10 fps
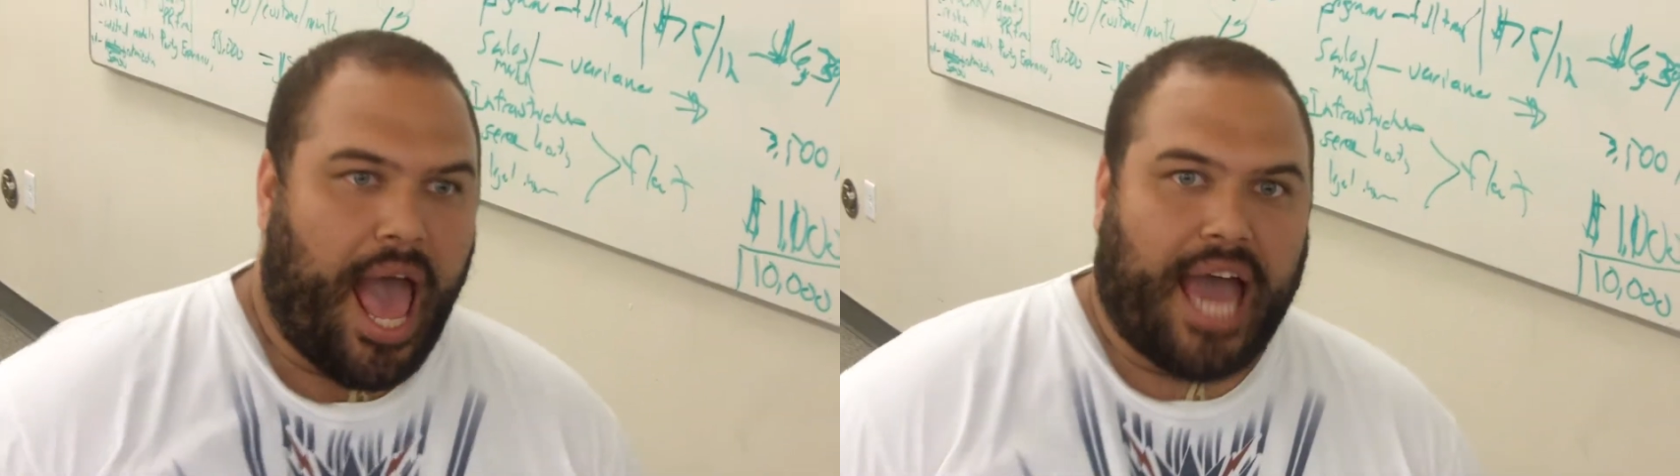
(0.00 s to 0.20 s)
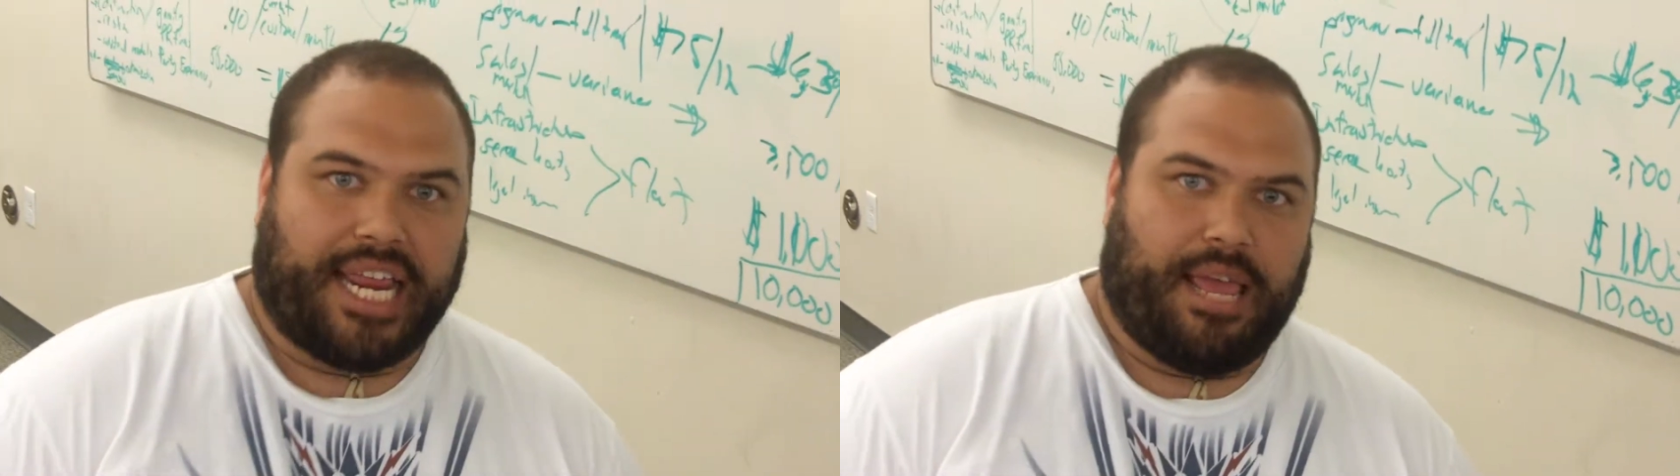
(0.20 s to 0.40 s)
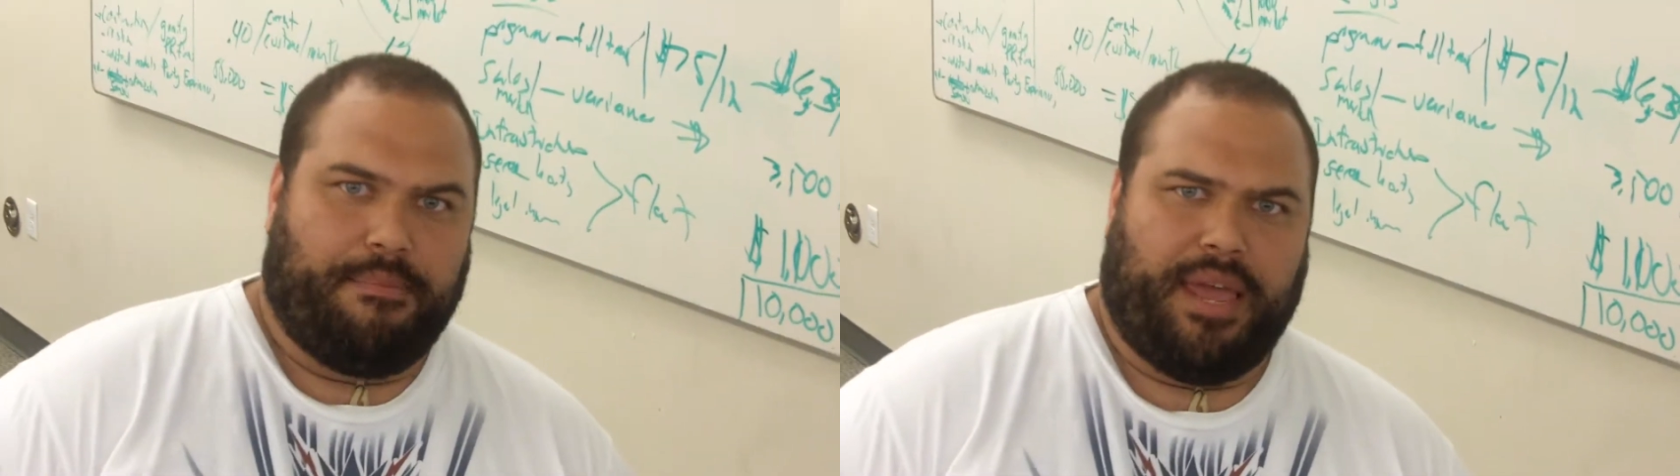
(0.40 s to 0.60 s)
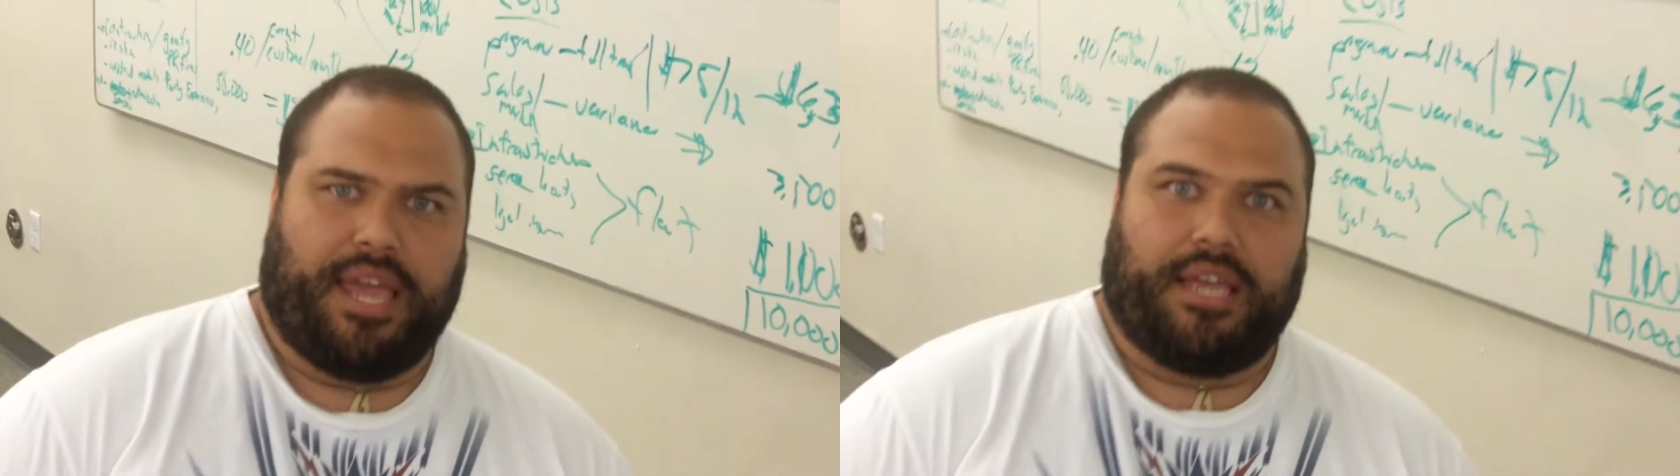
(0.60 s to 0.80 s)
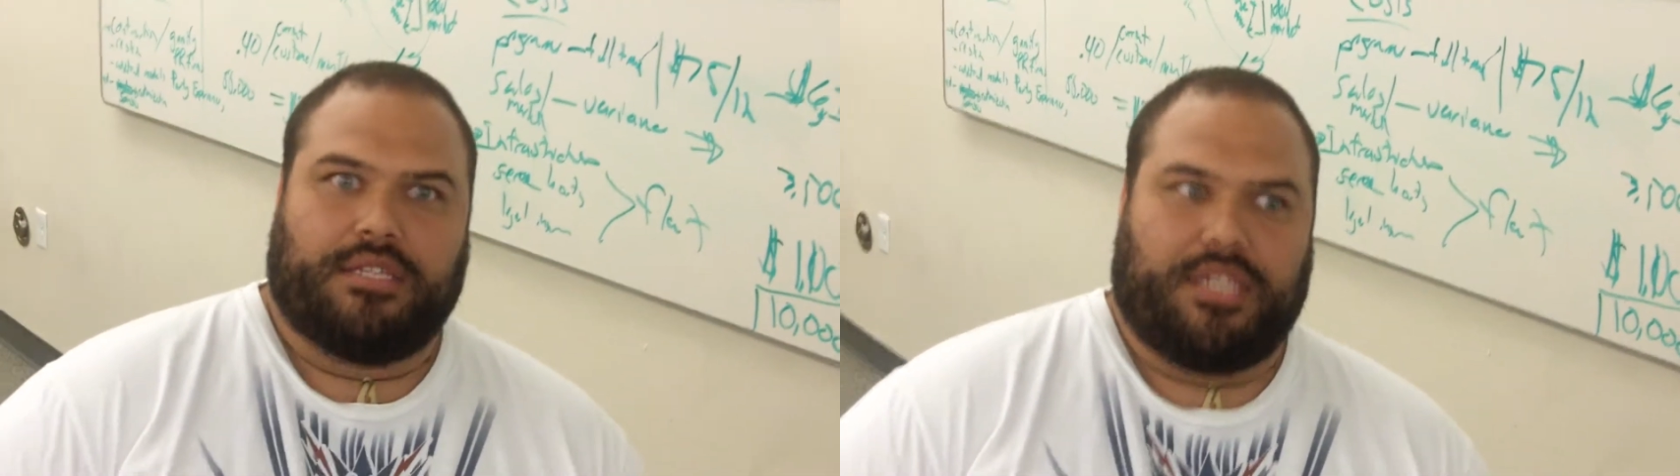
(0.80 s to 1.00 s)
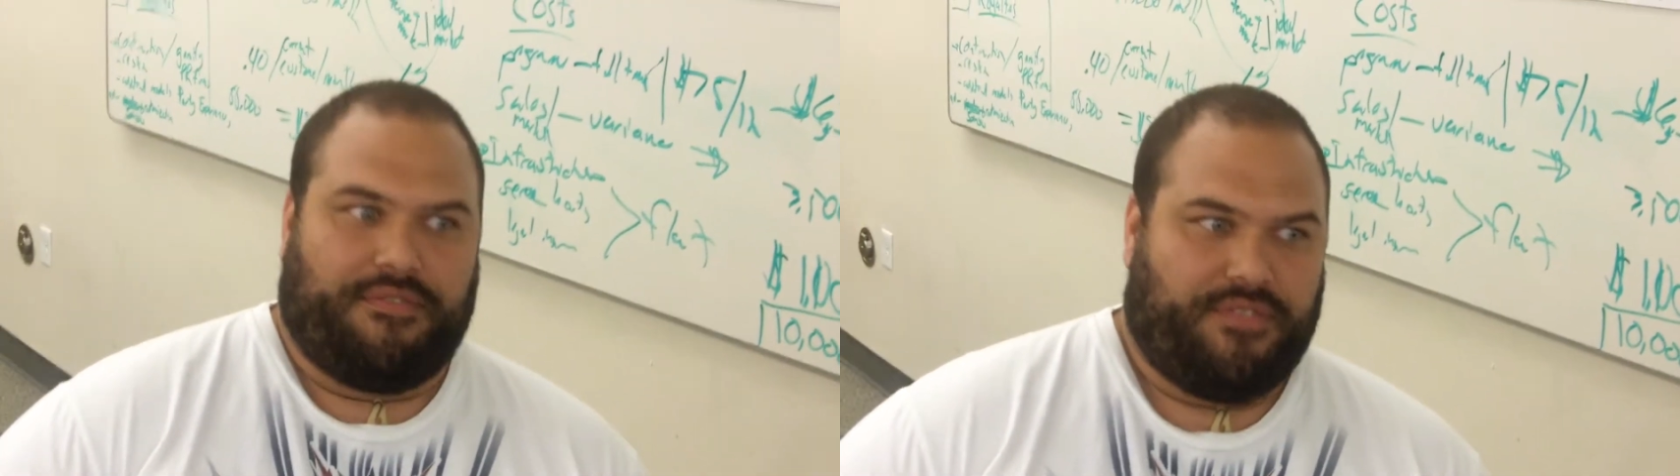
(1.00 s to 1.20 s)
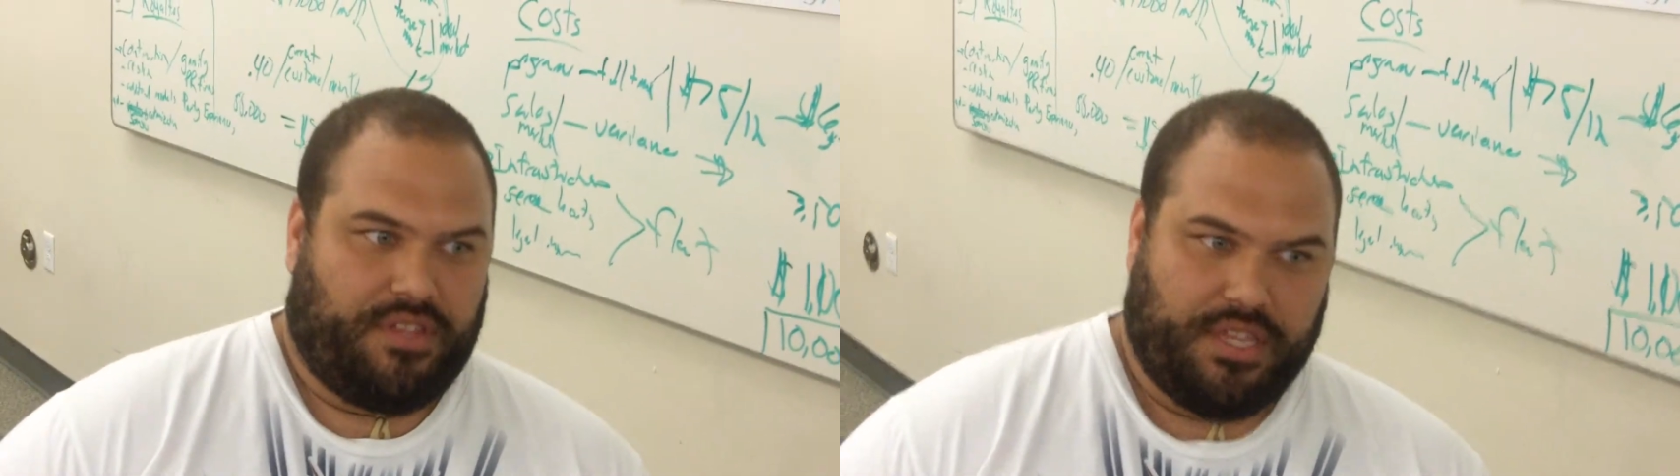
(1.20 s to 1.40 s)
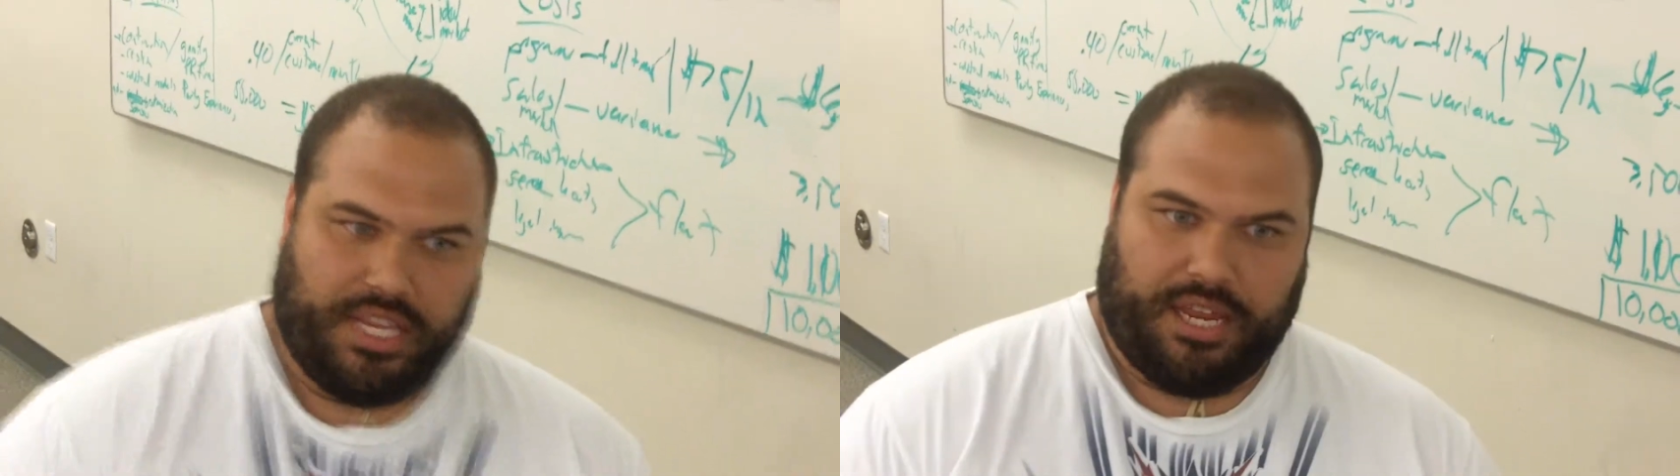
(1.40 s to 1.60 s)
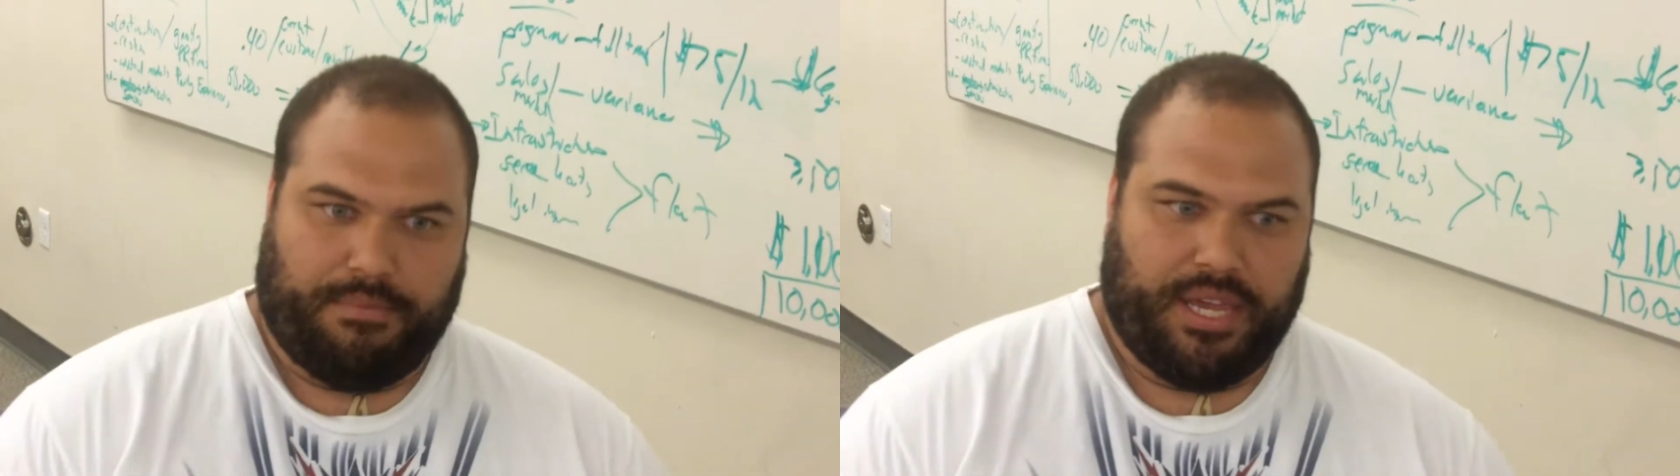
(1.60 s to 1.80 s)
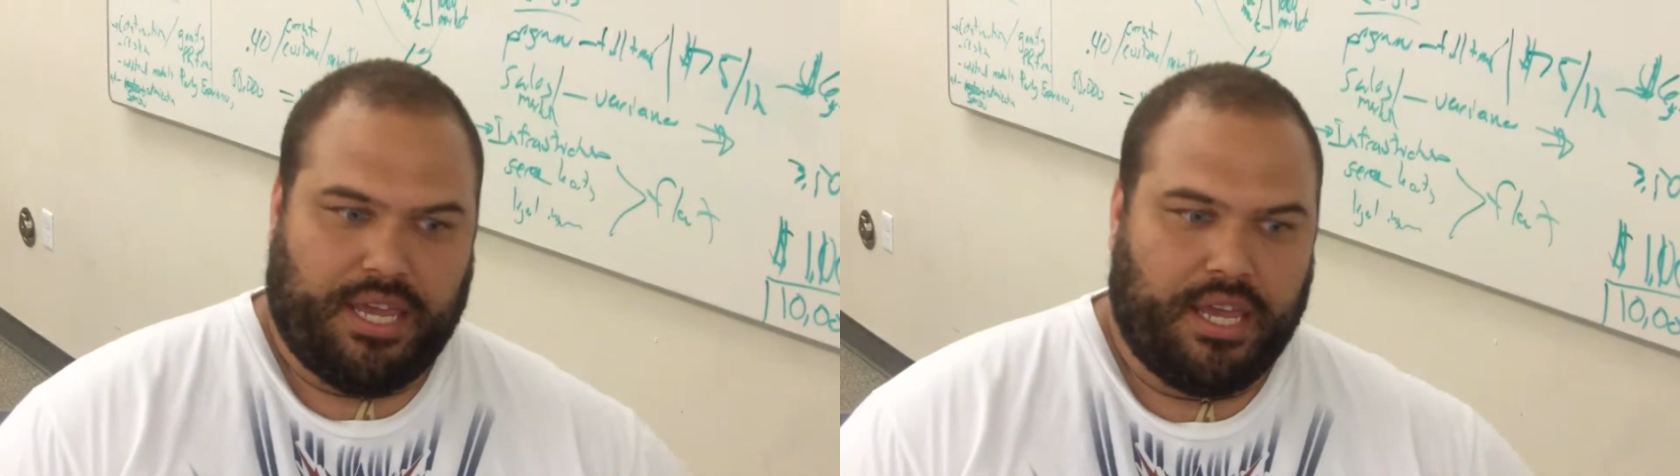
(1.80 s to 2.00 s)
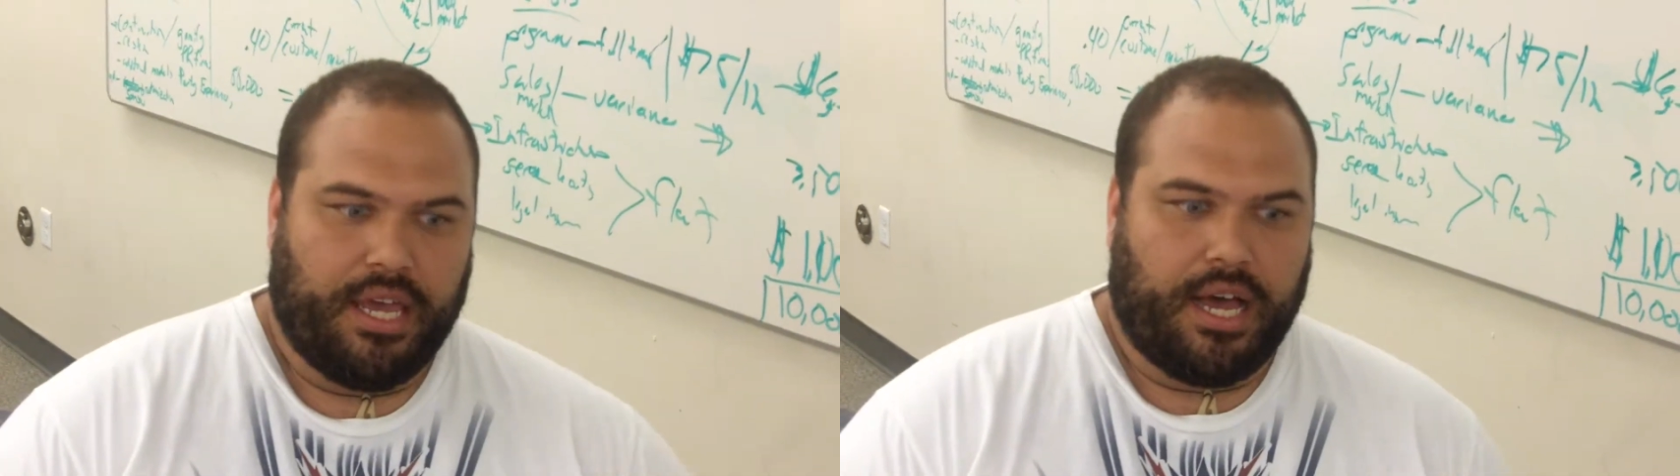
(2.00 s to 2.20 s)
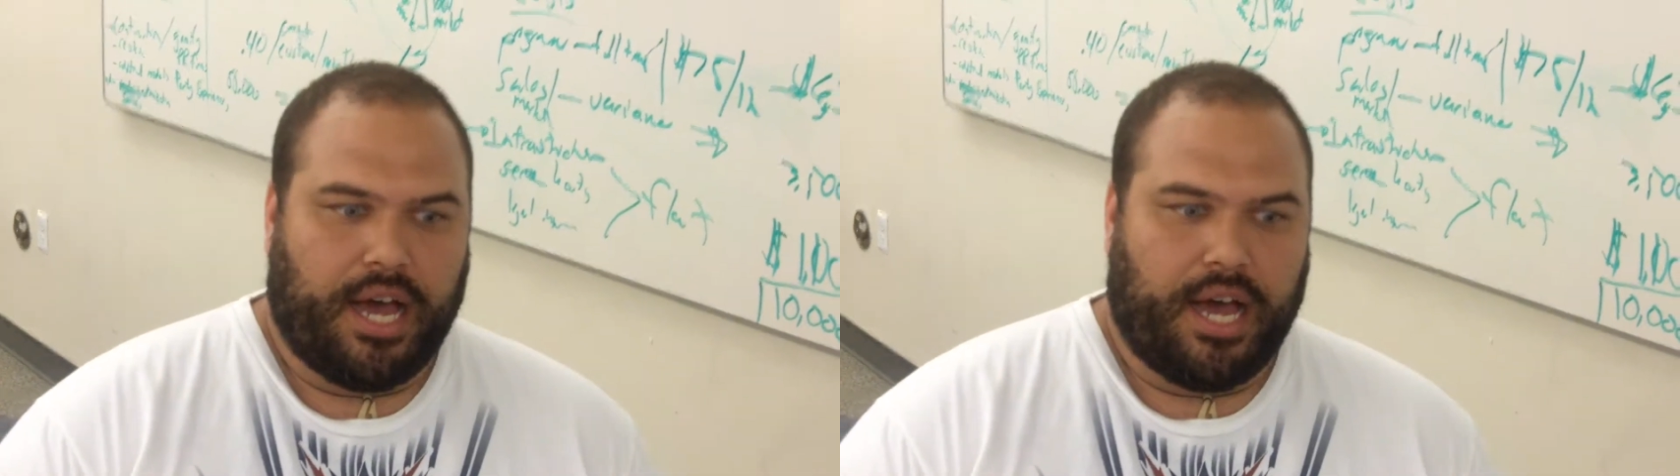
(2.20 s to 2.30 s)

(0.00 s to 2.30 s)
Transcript: ad campaigns, if need be,